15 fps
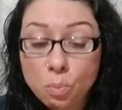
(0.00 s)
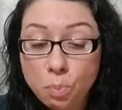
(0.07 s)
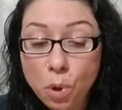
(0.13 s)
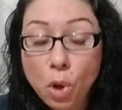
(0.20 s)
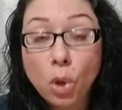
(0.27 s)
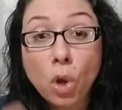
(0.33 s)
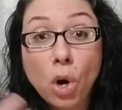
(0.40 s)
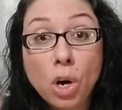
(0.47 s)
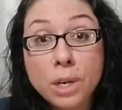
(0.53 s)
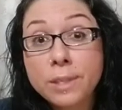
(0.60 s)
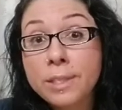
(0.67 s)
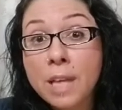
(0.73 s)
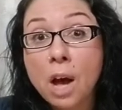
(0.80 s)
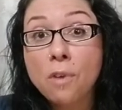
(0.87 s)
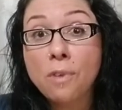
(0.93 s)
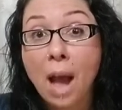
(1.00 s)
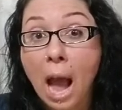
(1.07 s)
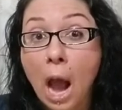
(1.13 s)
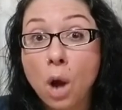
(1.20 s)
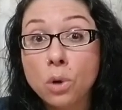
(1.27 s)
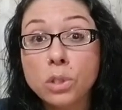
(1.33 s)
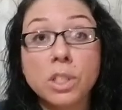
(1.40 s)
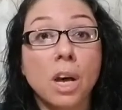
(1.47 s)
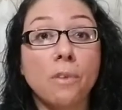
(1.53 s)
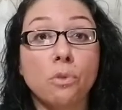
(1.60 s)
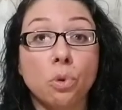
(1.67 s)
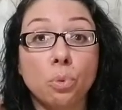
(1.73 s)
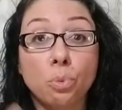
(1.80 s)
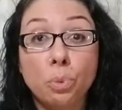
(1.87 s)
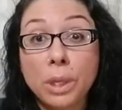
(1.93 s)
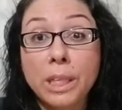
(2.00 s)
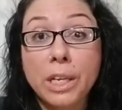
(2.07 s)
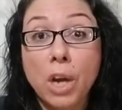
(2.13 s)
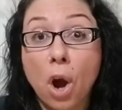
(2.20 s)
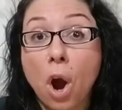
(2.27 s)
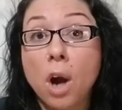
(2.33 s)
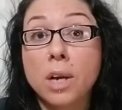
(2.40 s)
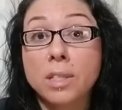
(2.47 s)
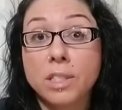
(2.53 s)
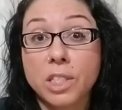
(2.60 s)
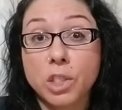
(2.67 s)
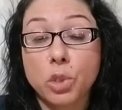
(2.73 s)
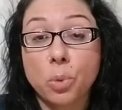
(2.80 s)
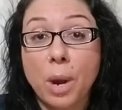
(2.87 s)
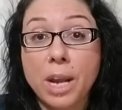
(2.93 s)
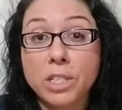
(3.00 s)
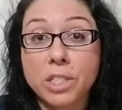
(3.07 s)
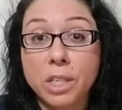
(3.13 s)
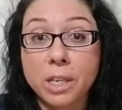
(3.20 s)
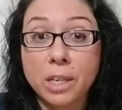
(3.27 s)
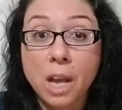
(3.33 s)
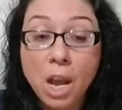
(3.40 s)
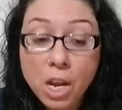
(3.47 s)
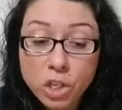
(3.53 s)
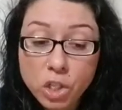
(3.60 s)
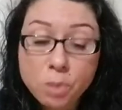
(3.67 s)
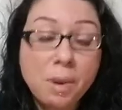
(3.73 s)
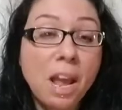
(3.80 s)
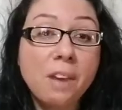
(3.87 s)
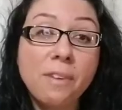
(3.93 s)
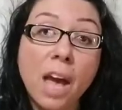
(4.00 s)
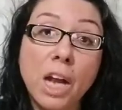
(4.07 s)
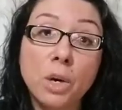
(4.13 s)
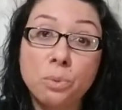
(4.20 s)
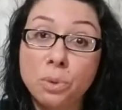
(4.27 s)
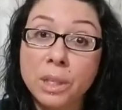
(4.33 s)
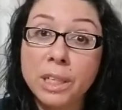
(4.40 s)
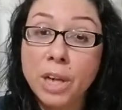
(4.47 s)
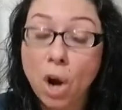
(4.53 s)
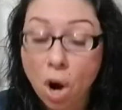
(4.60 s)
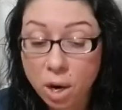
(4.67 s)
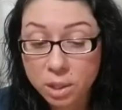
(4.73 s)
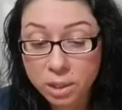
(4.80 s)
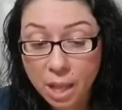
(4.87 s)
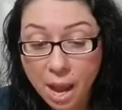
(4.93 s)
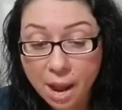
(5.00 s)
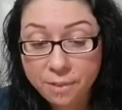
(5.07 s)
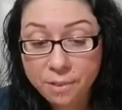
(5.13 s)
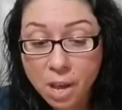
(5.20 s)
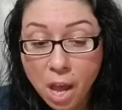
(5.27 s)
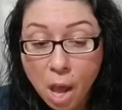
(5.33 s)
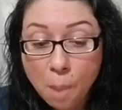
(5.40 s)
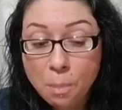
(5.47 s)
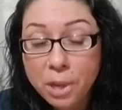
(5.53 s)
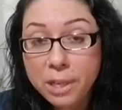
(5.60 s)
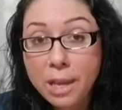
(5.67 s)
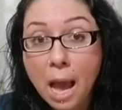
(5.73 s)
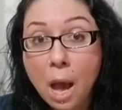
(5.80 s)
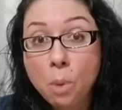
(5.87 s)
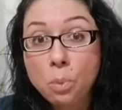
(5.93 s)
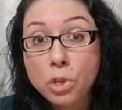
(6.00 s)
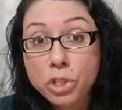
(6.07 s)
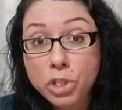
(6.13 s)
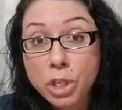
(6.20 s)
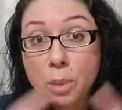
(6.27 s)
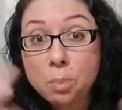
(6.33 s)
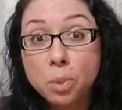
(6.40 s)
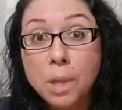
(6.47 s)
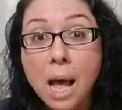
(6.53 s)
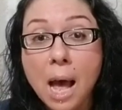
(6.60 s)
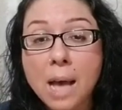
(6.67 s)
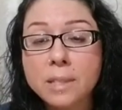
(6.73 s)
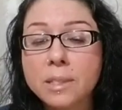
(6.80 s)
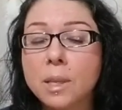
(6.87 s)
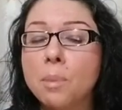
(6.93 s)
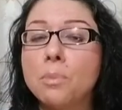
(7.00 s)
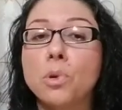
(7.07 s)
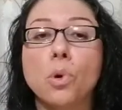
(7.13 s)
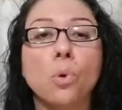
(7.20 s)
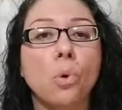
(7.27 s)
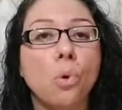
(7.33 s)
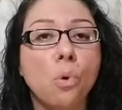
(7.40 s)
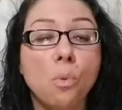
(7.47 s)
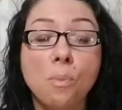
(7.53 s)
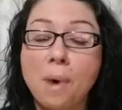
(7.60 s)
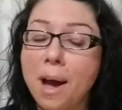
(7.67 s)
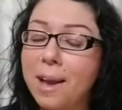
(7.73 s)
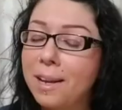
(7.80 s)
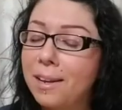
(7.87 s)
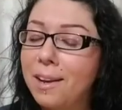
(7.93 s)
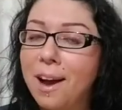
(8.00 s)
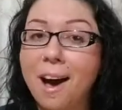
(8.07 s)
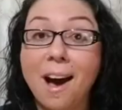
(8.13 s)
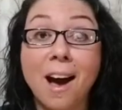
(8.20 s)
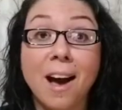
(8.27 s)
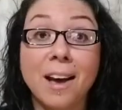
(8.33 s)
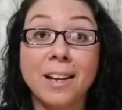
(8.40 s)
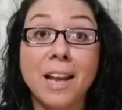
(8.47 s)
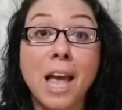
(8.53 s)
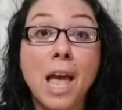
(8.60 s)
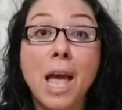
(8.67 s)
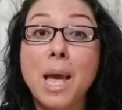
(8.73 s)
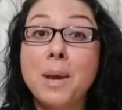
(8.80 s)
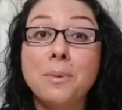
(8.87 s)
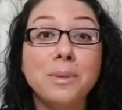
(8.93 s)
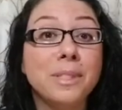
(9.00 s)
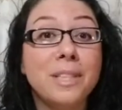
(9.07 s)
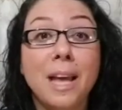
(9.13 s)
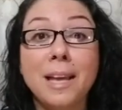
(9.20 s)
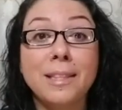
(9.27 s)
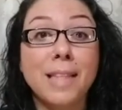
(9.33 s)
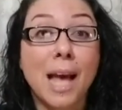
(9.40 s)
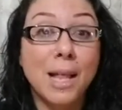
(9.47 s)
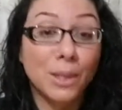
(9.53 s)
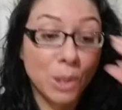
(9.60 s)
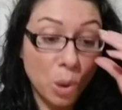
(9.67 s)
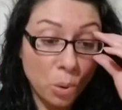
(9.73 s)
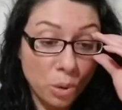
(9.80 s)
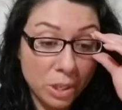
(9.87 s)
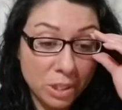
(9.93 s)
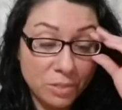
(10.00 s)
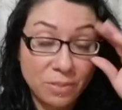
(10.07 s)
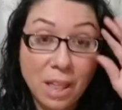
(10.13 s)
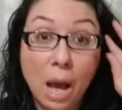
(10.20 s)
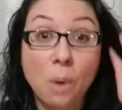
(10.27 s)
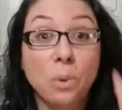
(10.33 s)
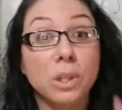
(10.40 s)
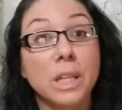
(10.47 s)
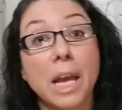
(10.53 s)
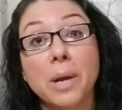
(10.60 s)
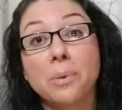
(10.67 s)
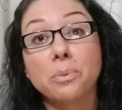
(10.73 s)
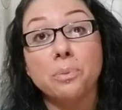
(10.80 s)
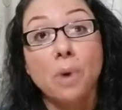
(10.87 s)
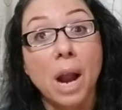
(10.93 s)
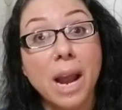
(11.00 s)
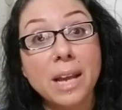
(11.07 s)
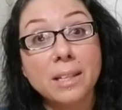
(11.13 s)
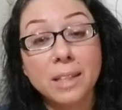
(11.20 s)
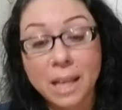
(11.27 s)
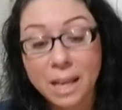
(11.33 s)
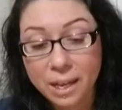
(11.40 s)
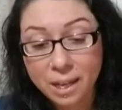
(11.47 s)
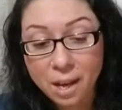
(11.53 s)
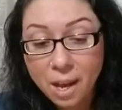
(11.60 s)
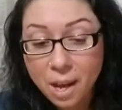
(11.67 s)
pull herself out of a really hard situation. She may have had a really hard life, but yet when she blossomed, oh my God, it was like that lotus flower, like, right? Like